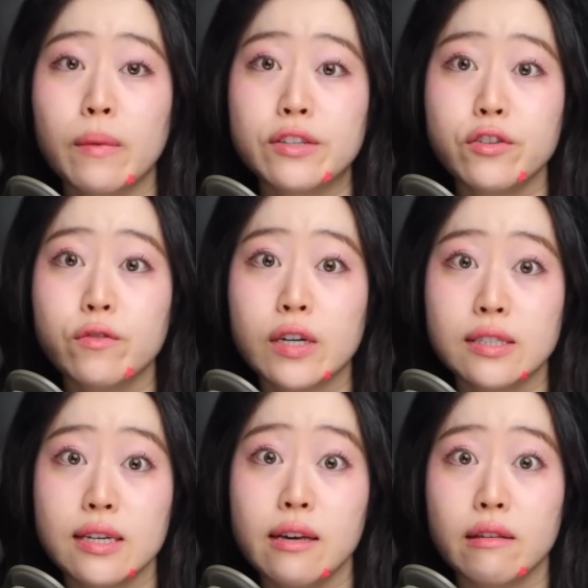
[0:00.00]
my 2 front
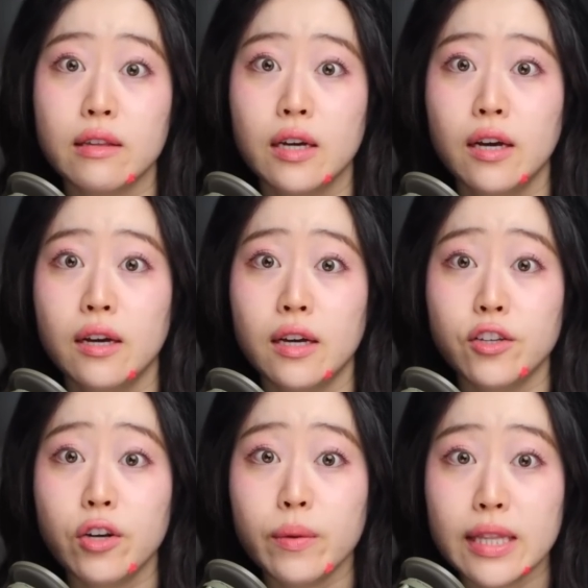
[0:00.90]
teeth. And
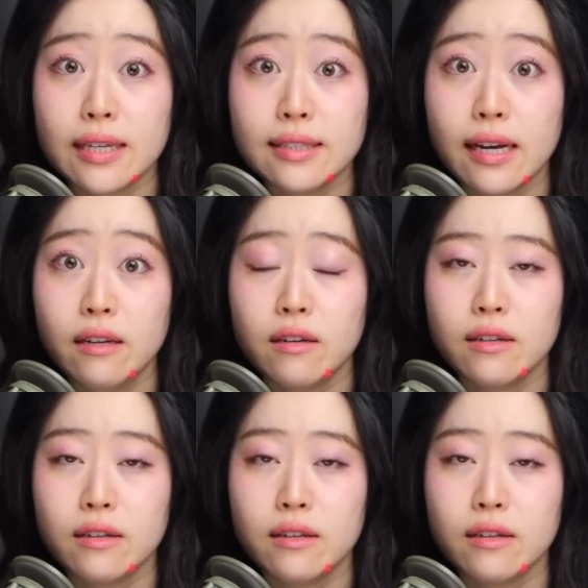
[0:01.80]
you know what they said?